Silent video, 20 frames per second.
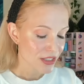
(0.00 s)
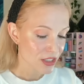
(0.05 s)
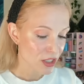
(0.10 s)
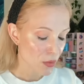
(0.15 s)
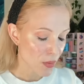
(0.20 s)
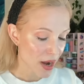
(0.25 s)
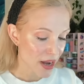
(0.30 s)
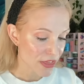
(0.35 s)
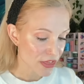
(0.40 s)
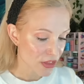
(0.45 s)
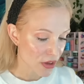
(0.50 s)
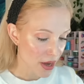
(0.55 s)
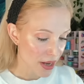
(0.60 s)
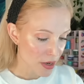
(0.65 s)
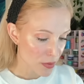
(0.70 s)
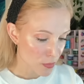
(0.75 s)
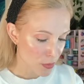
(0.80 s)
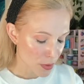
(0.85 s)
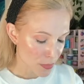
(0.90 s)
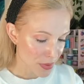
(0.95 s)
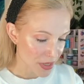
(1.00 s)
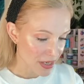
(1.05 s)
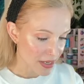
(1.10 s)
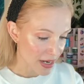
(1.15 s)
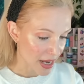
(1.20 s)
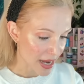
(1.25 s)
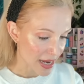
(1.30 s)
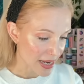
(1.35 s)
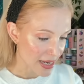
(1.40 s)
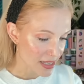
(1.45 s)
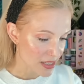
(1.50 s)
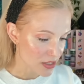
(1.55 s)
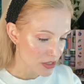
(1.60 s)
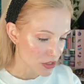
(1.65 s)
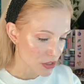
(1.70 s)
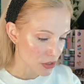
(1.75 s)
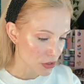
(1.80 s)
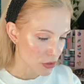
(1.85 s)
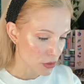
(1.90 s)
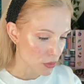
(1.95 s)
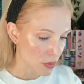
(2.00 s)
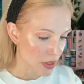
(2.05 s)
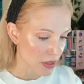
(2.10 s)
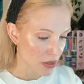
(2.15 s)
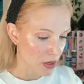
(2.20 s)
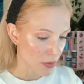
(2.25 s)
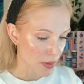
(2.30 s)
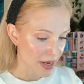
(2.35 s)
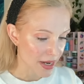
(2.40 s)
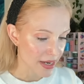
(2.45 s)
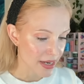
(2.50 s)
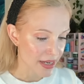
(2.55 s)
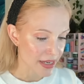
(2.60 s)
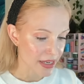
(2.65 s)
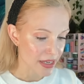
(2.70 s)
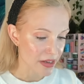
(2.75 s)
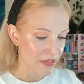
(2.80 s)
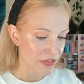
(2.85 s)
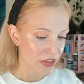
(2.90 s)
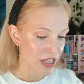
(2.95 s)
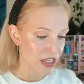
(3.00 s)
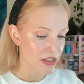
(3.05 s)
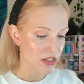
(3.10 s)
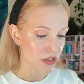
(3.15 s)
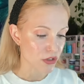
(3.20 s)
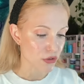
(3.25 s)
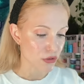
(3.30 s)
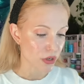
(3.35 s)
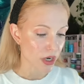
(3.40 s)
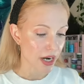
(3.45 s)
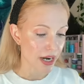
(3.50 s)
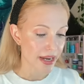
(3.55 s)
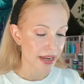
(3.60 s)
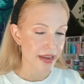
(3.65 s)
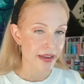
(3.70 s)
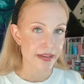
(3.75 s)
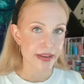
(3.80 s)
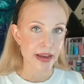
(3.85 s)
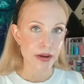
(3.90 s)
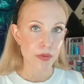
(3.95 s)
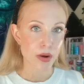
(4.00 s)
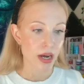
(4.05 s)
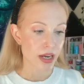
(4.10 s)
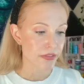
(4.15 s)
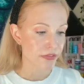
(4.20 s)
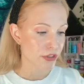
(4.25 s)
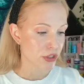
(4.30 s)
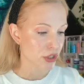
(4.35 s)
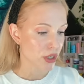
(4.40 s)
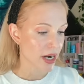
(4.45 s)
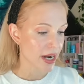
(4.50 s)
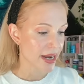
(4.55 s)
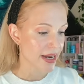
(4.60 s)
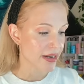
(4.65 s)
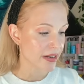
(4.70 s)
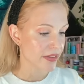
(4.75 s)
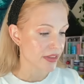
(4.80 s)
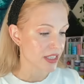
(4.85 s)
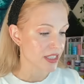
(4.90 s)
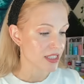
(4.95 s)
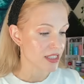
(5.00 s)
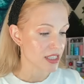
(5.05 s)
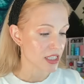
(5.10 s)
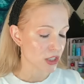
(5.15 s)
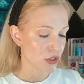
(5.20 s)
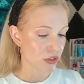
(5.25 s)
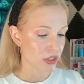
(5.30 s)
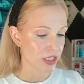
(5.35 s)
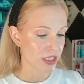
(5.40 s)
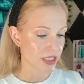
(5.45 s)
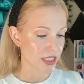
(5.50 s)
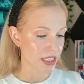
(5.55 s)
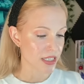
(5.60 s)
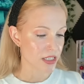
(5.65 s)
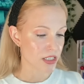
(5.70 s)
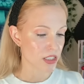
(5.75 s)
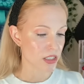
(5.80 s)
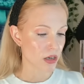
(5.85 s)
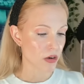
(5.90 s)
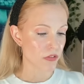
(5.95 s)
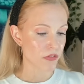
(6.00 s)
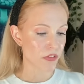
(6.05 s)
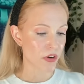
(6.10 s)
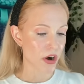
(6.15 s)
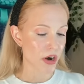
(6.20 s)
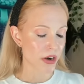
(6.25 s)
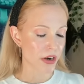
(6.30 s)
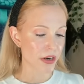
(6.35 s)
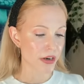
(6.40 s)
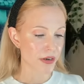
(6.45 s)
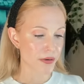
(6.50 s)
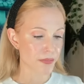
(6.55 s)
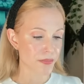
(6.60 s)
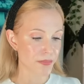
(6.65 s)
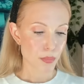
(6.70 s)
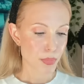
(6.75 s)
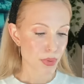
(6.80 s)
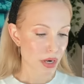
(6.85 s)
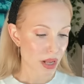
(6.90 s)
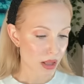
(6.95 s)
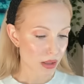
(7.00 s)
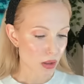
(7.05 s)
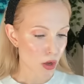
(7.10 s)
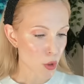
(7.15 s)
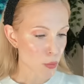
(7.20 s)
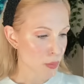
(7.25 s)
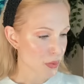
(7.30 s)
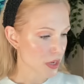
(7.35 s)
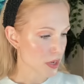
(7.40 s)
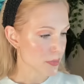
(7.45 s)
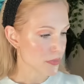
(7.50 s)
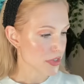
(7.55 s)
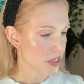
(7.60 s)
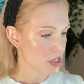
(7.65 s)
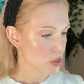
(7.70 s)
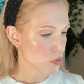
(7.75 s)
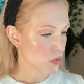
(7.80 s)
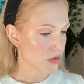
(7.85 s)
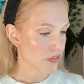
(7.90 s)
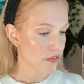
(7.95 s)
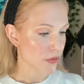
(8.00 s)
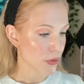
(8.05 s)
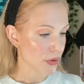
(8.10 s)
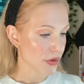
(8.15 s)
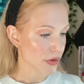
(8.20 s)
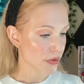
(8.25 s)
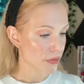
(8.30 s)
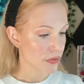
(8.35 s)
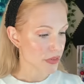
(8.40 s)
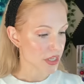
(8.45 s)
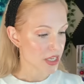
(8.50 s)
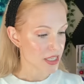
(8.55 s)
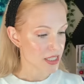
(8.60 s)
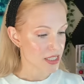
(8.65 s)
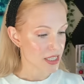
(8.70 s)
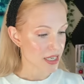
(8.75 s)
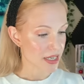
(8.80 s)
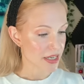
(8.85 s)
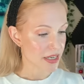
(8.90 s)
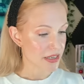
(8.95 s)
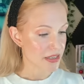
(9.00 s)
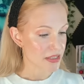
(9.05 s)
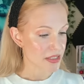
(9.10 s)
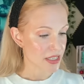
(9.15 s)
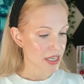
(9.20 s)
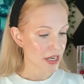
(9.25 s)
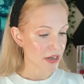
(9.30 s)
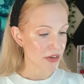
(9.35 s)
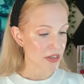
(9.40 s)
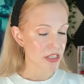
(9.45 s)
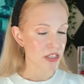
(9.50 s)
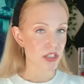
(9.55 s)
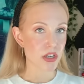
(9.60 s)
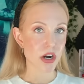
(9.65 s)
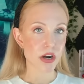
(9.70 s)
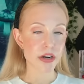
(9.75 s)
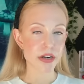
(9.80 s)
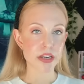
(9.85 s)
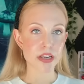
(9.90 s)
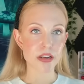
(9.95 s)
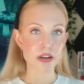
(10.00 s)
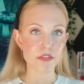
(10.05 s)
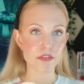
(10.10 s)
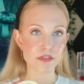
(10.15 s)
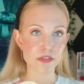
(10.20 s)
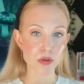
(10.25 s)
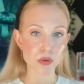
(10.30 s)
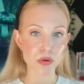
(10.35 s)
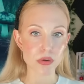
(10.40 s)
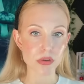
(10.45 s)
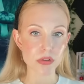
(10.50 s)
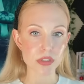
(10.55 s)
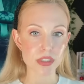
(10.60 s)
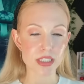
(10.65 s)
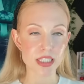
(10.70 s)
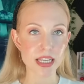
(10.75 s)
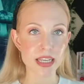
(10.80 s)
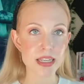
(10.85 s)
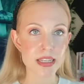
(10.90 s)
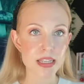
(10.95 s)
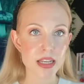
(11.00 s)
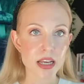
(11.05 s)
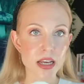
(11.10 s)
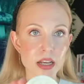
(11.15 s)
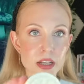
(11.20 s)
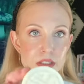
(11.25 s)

So I thought it would be nice to go ahead and give these a try. Now I've tried the citrus scent so far, but I'll open up this one for you. This is Terrace Garden Floral Scent.